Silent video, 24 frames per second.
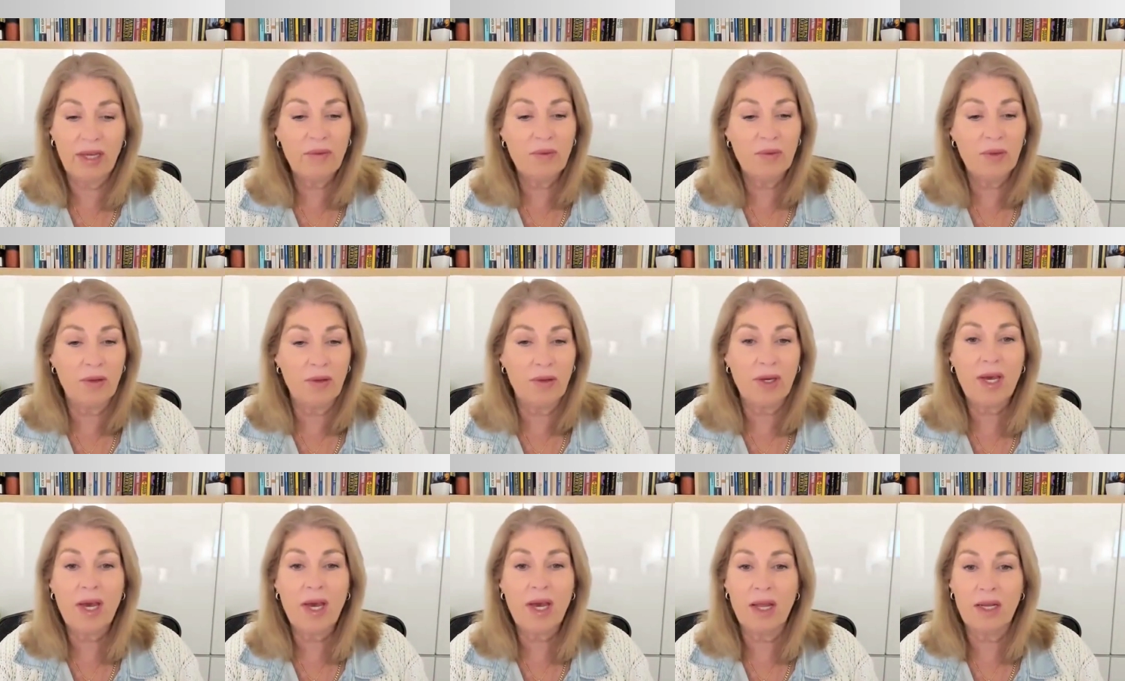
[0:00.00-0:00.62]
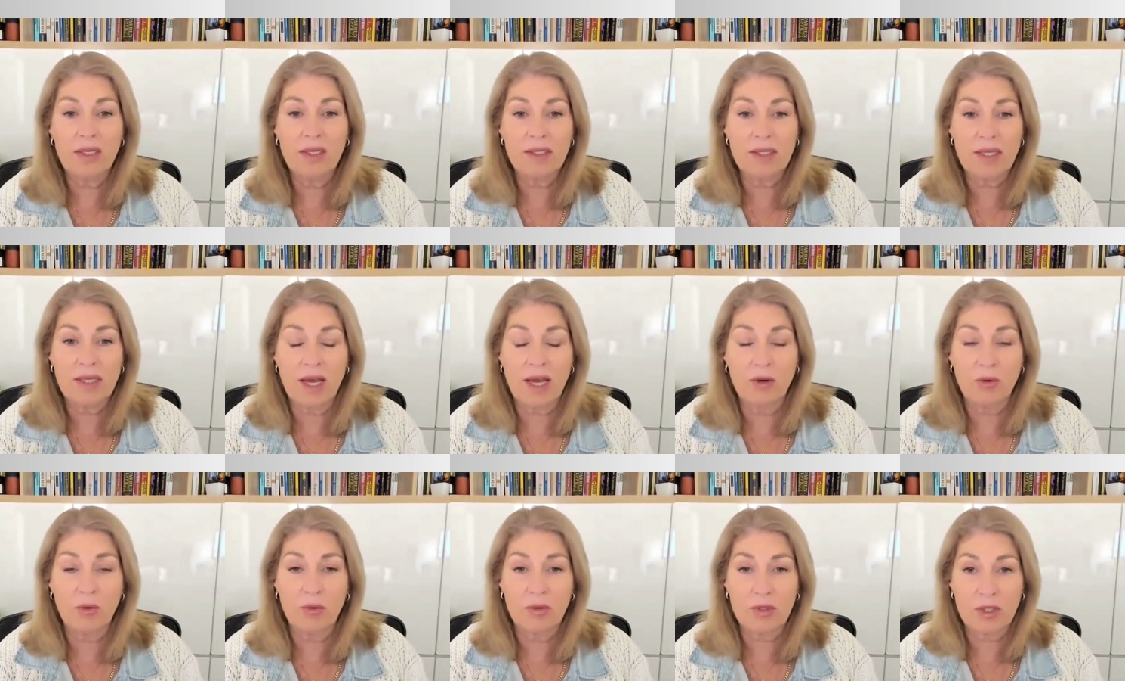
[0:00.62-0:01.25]
Even though the colors
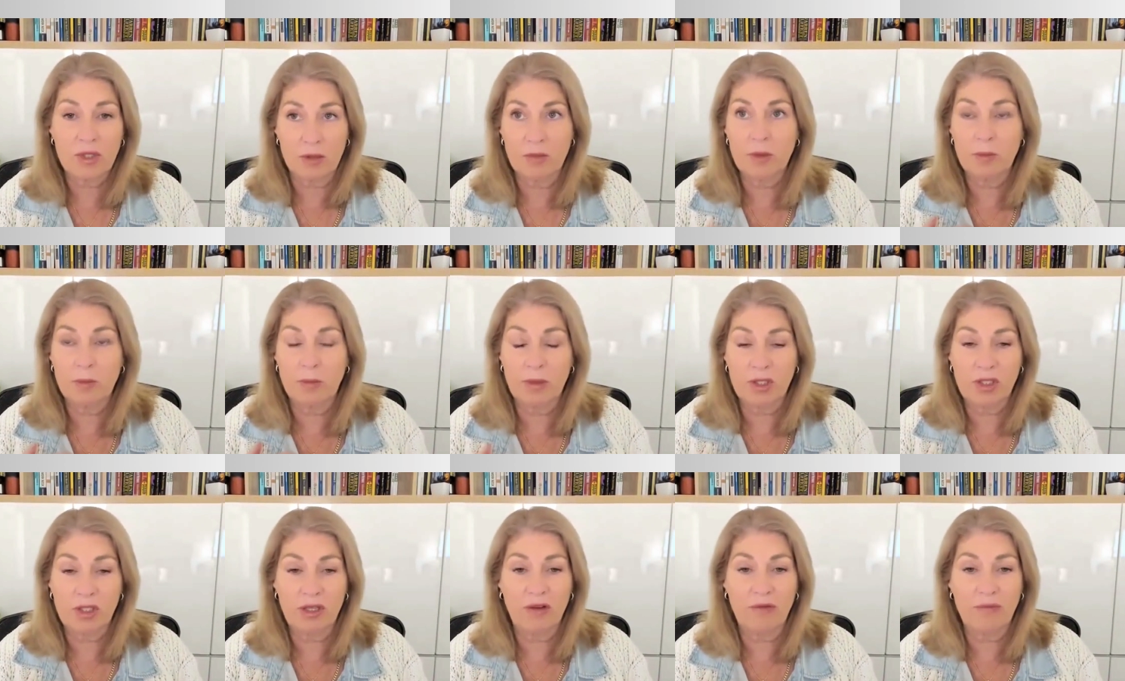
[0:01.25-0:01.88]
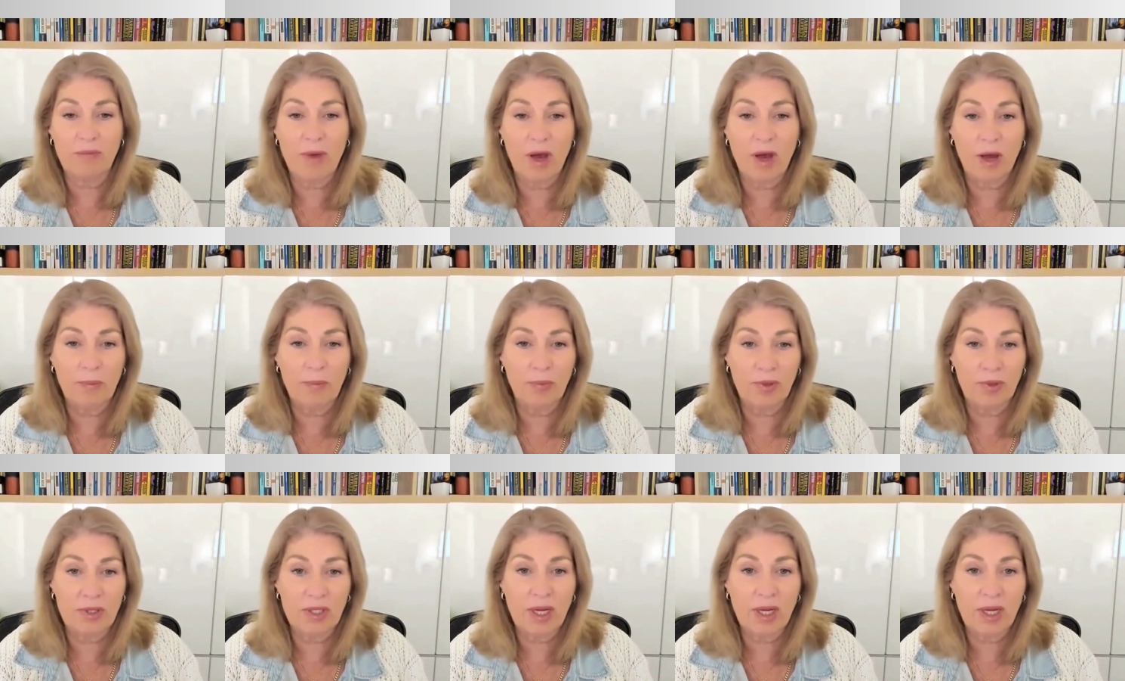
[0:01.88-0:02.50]
aren't awesome, especially off my
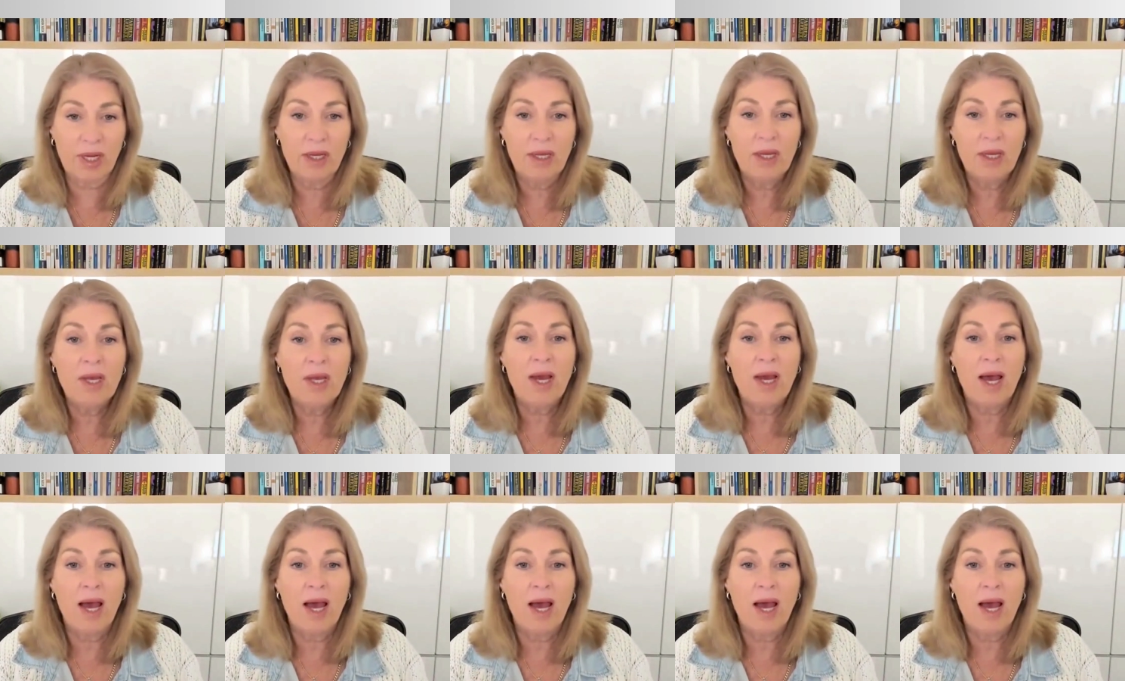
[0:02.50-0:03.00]
printer,